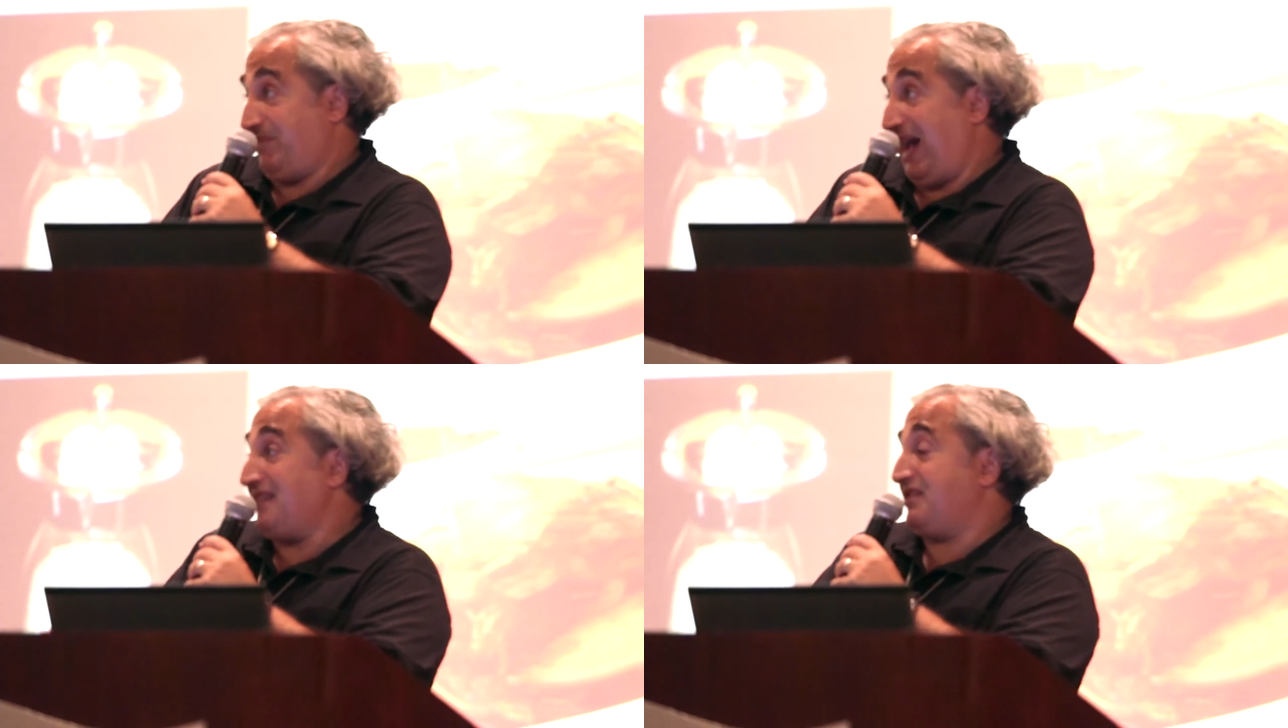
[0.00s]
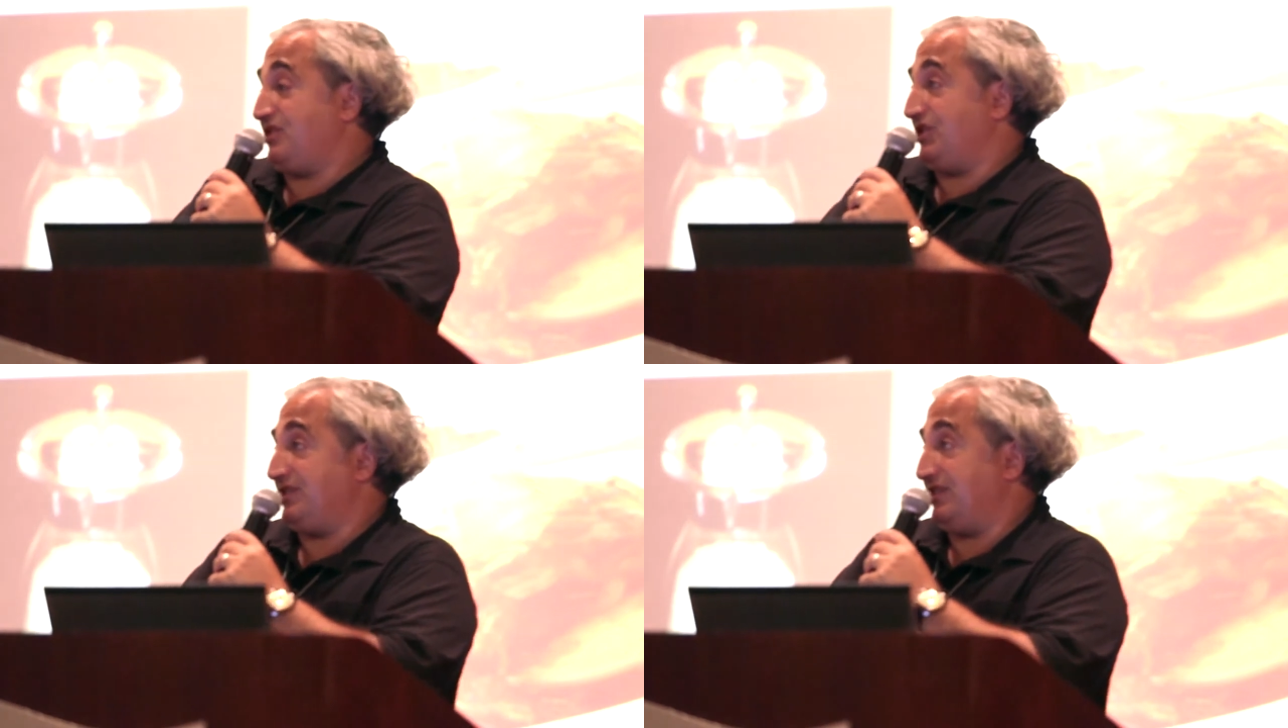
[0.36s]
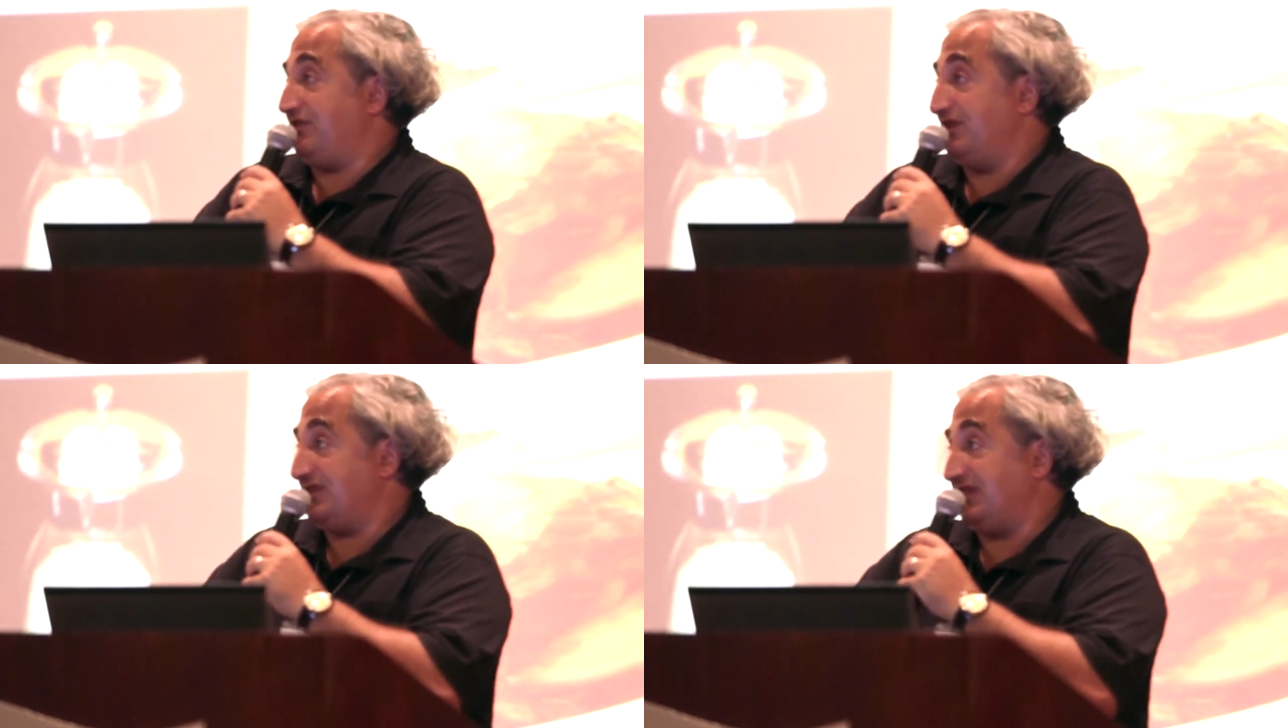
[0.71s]
pathogens
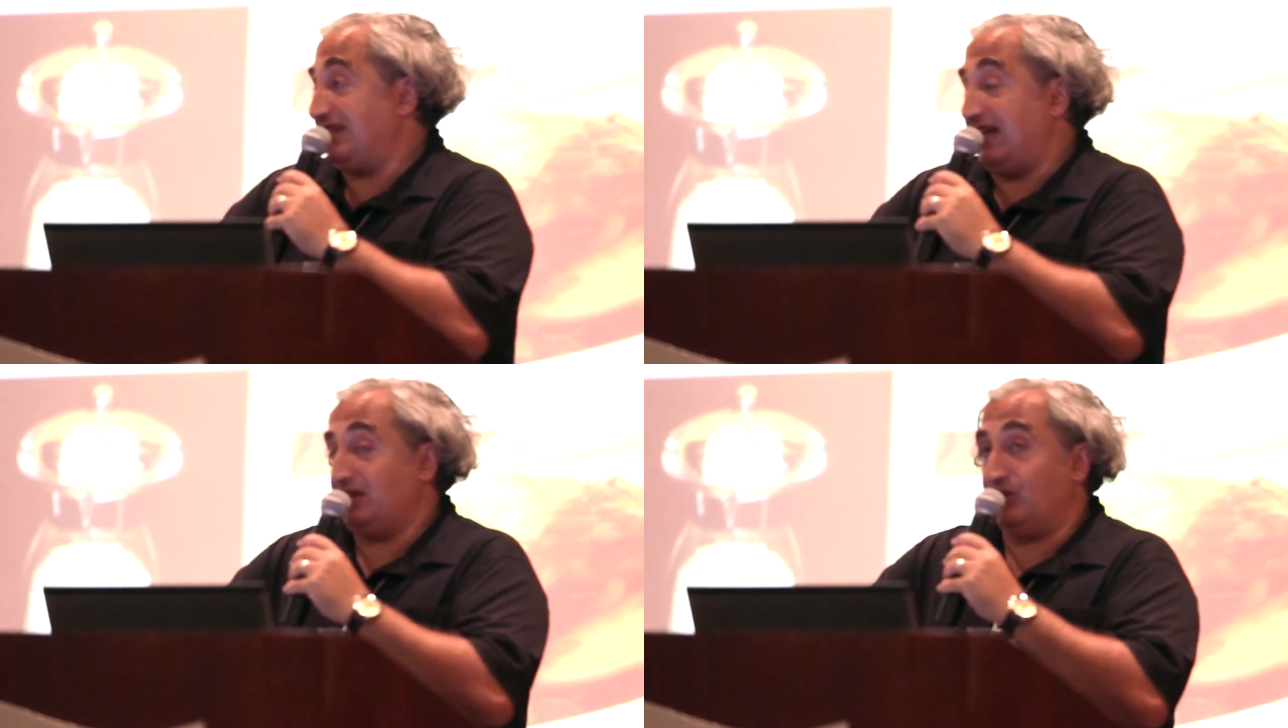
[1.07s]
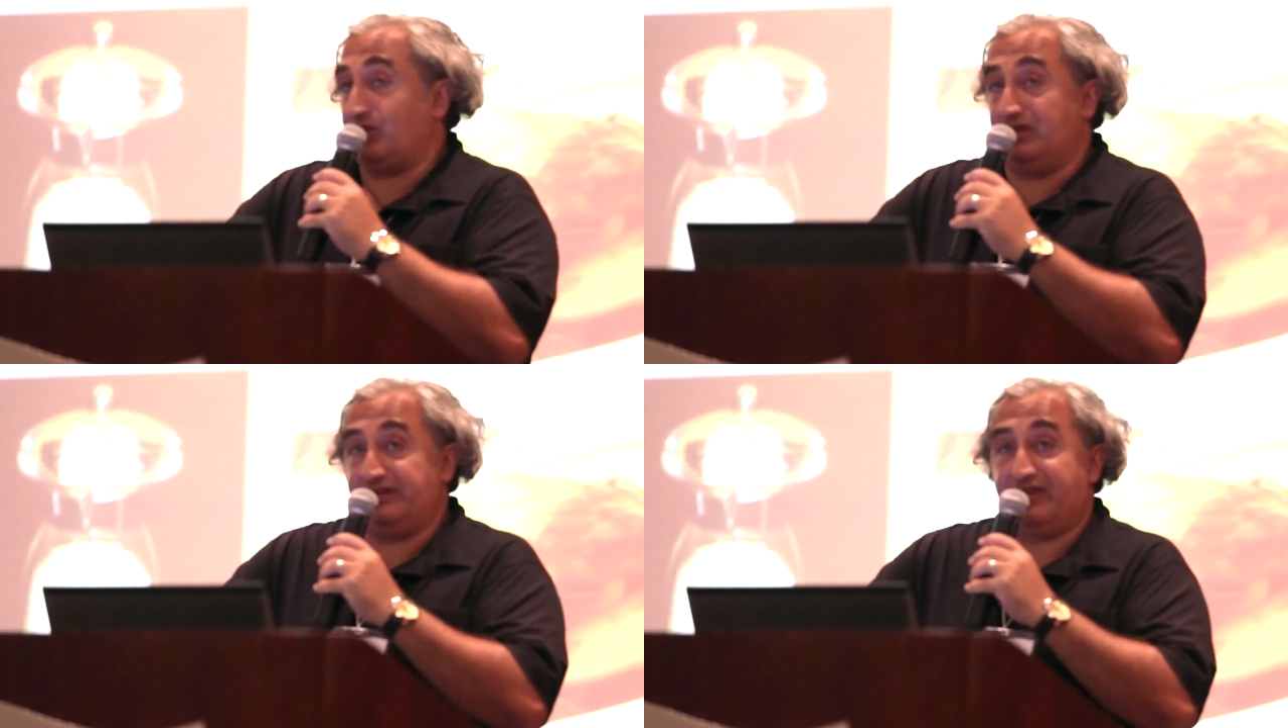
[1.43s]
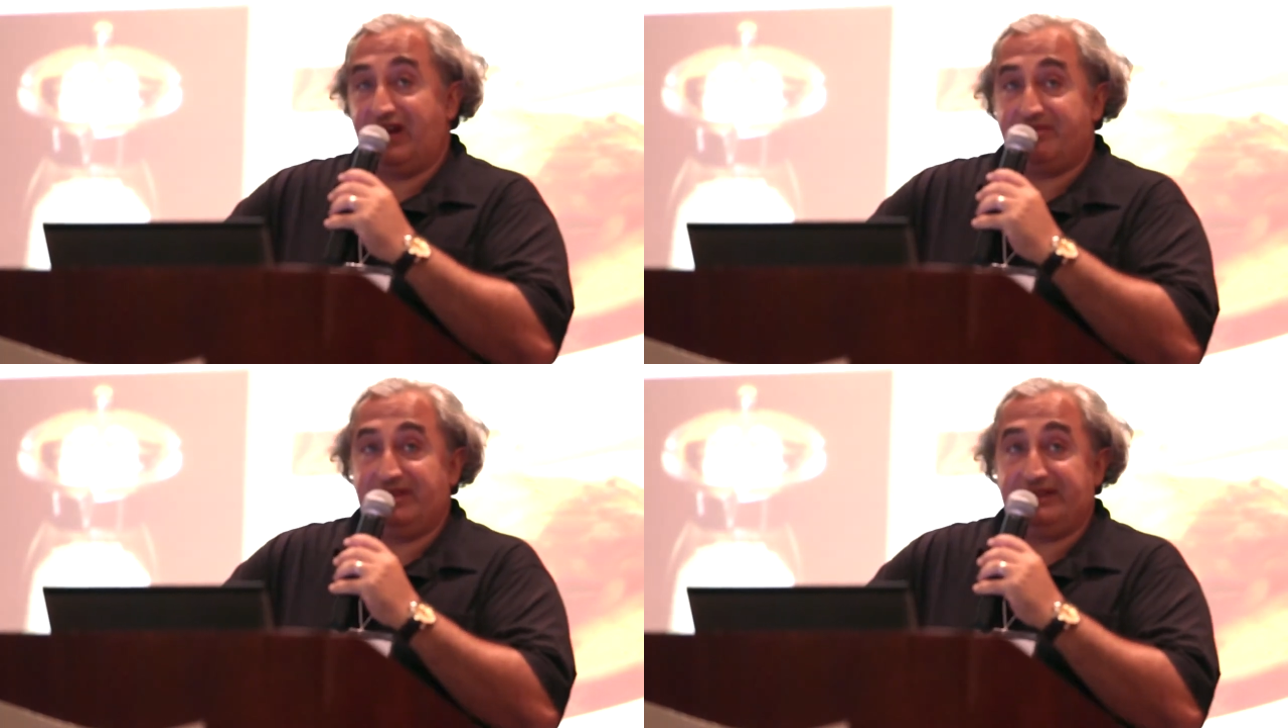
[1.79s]
there is in that local
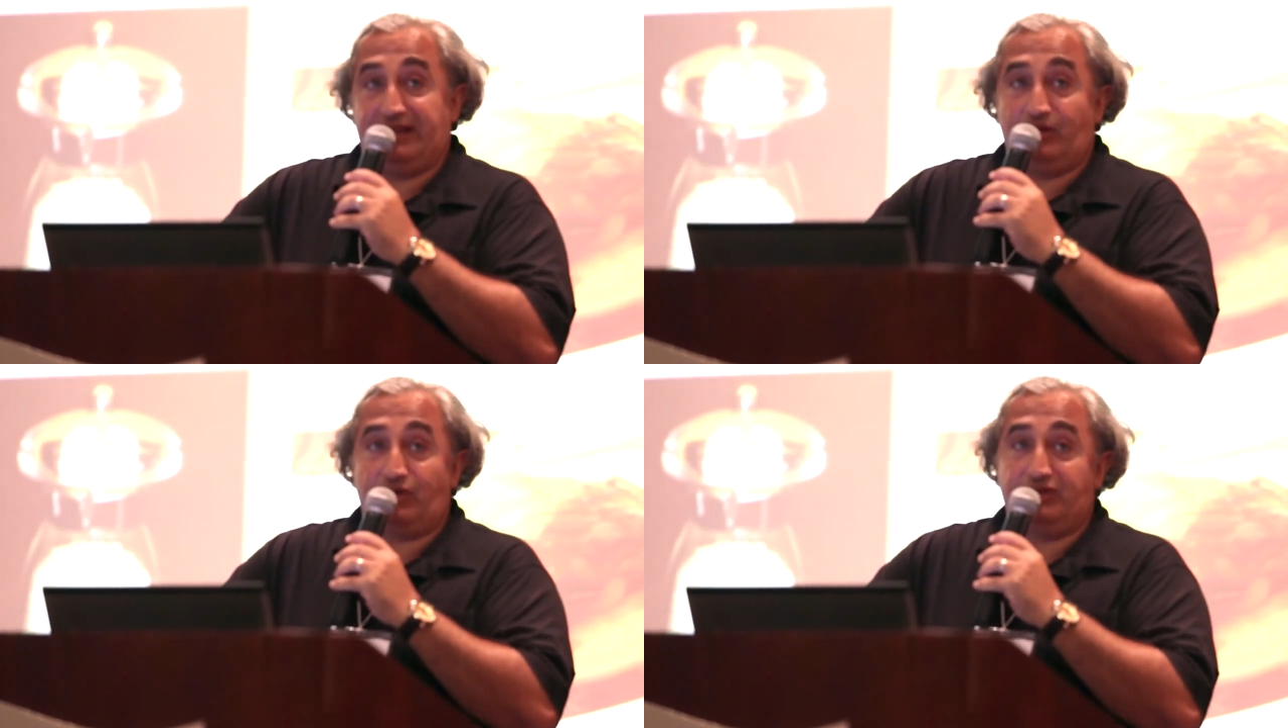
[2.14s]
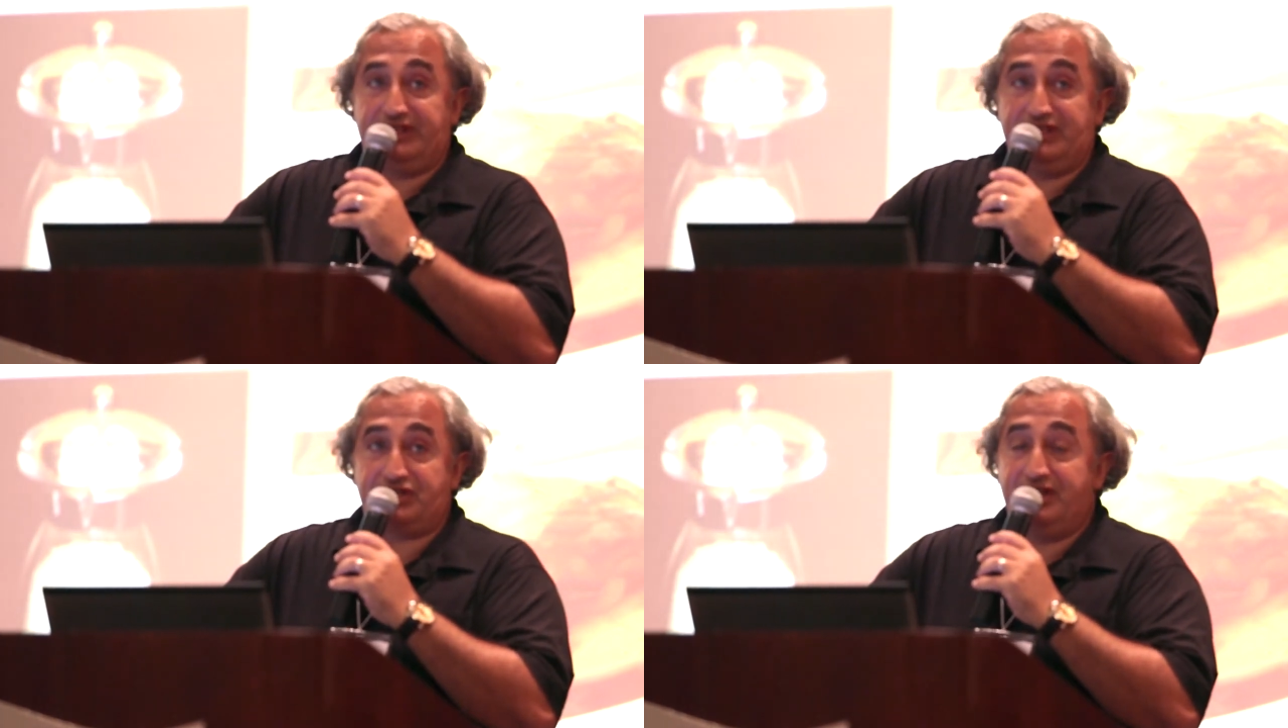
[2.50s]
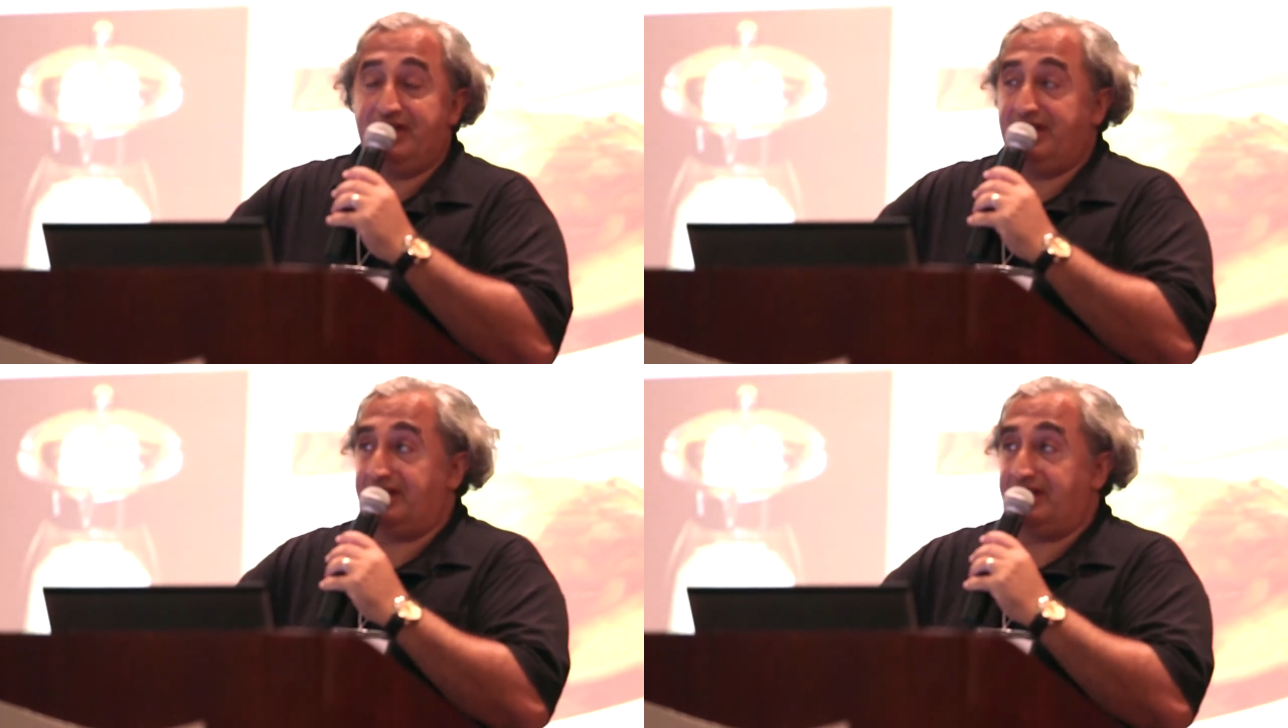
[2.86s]
environment, that local niche.